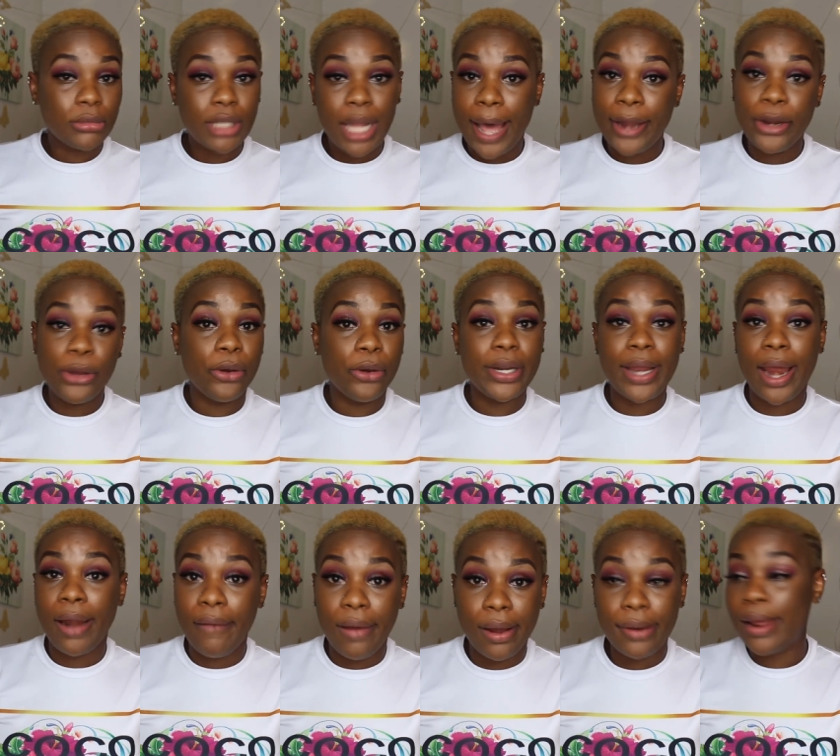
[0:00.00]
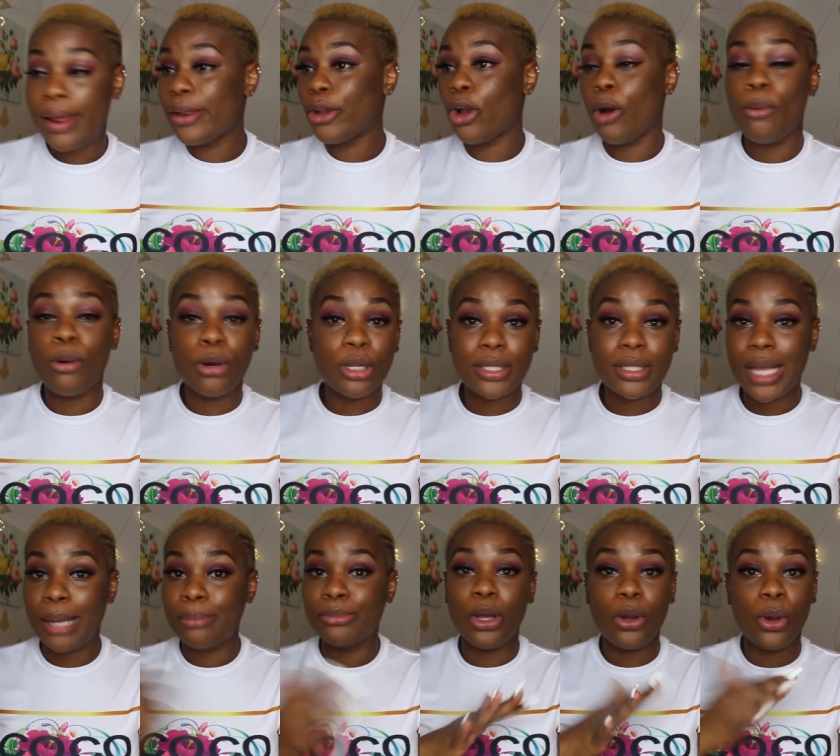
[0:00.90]
I'm not going around that they come out.
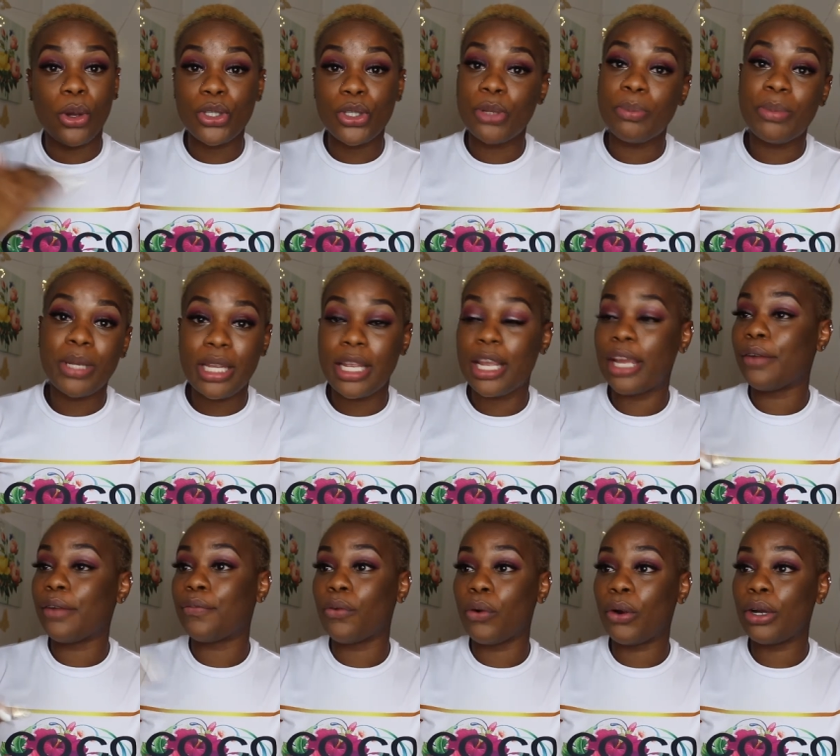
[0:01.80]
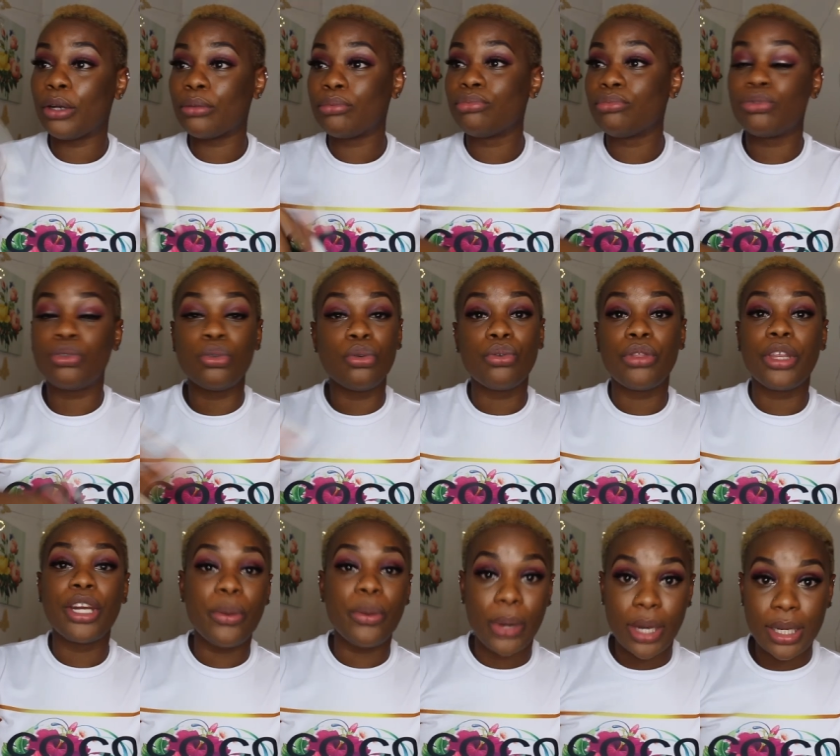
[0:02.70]
I'm not going to be here for two,
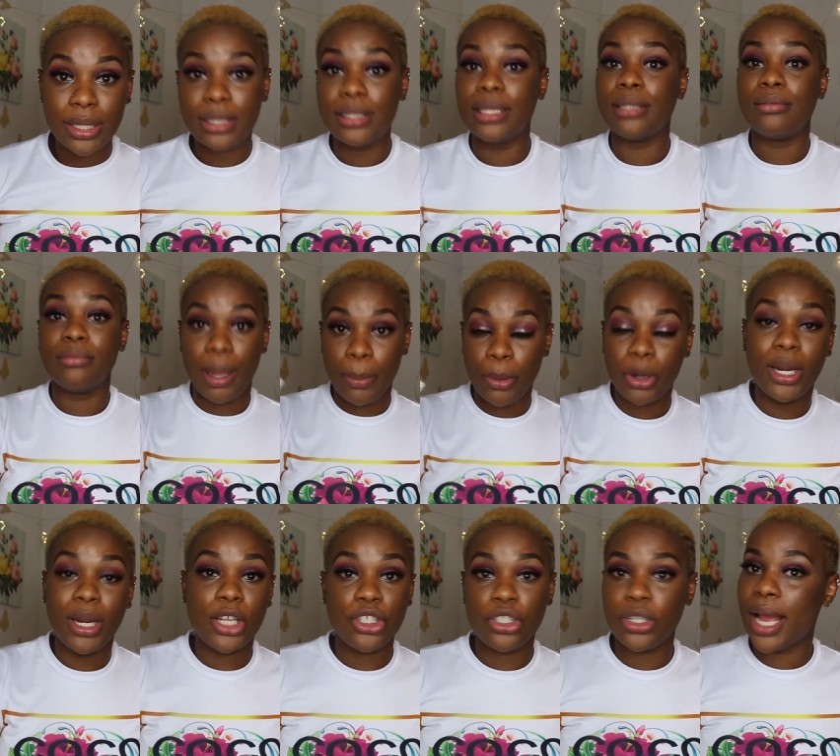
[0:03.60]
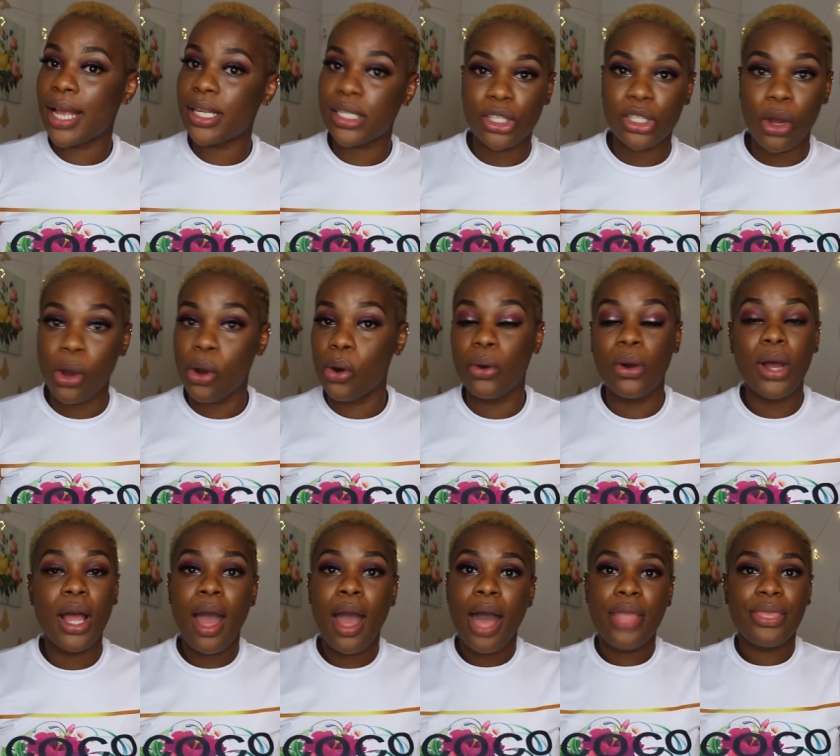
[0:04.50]
three weeks. I'm gonna let you guys know
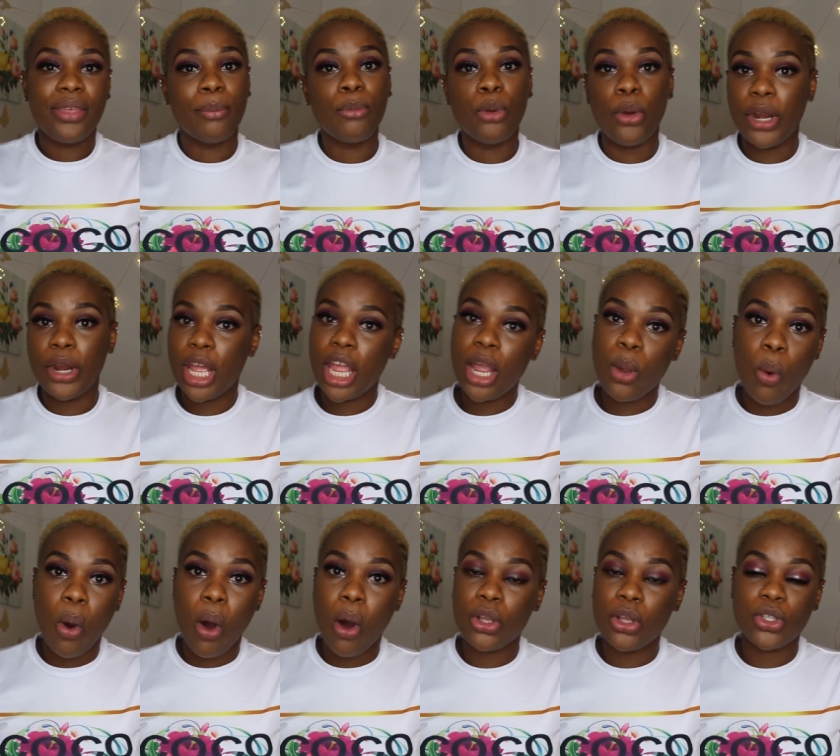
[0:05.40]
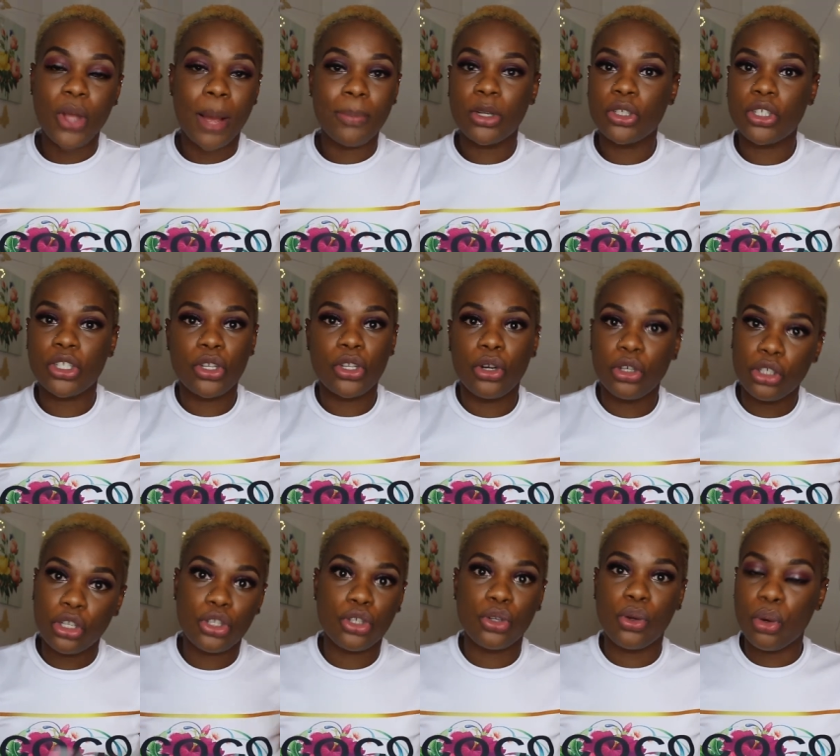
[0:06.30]
that I'm going AWOL, so I'm not just gonna
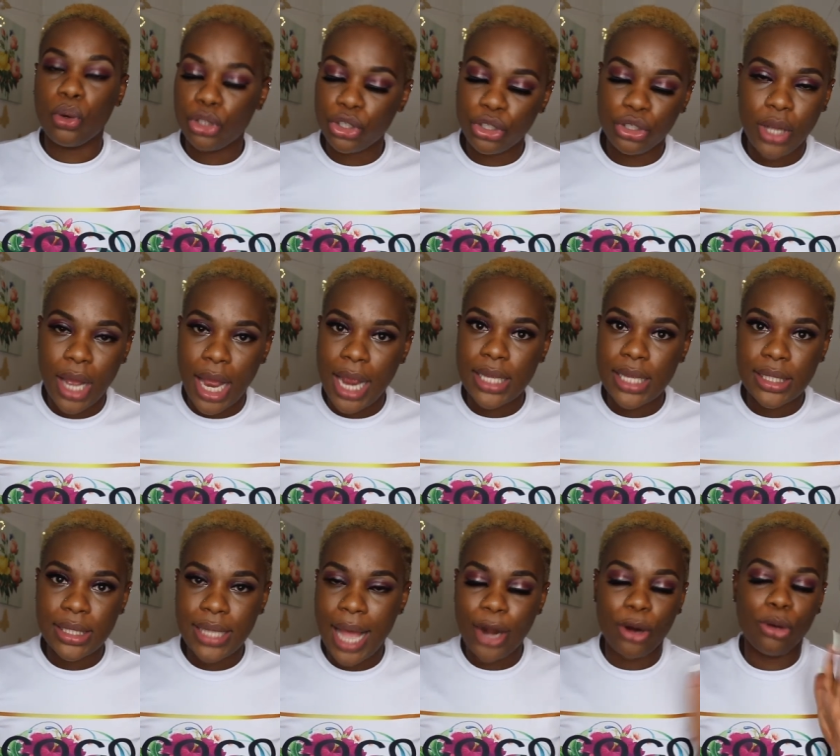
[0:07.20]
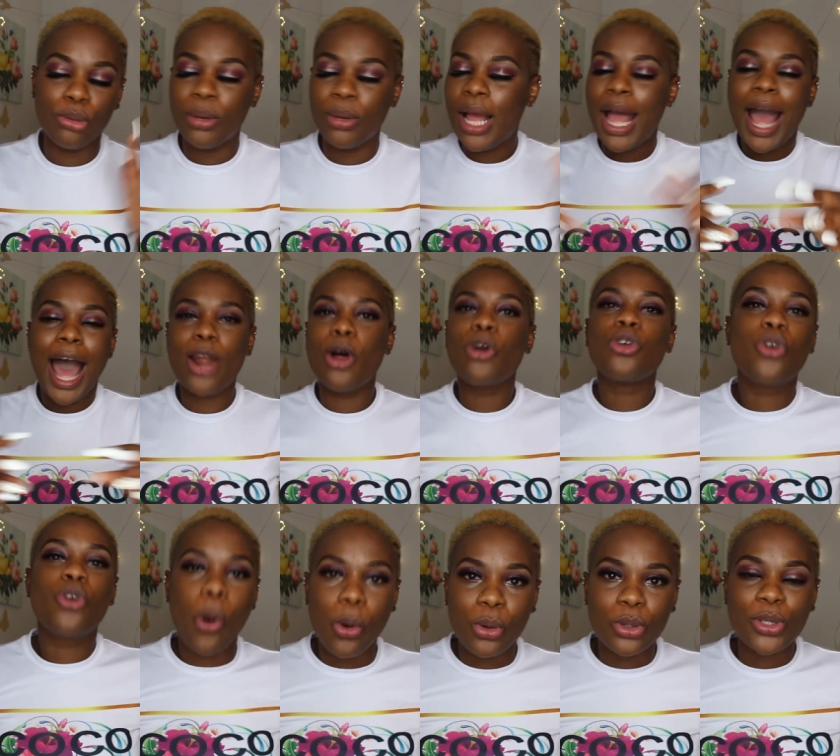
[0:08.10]
just ghost you guys. I don't, I
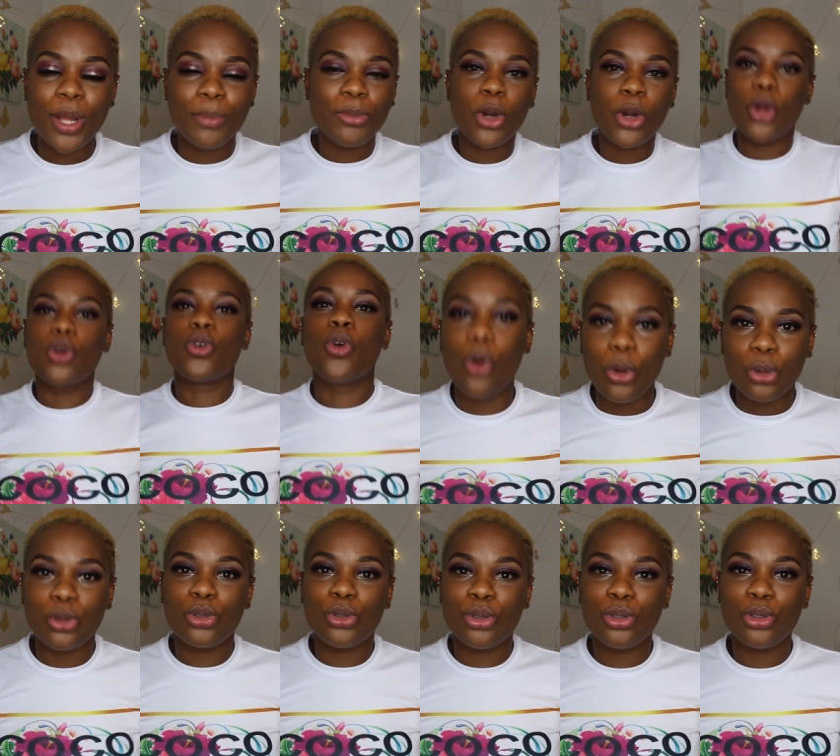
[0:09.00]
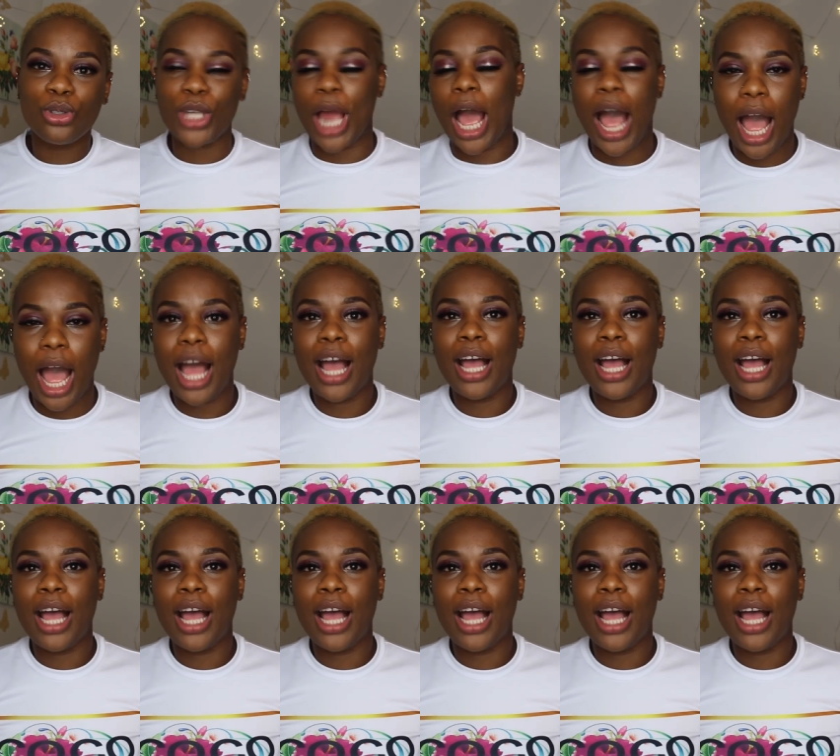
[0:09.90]
don't ghost. I'm not a ghoster.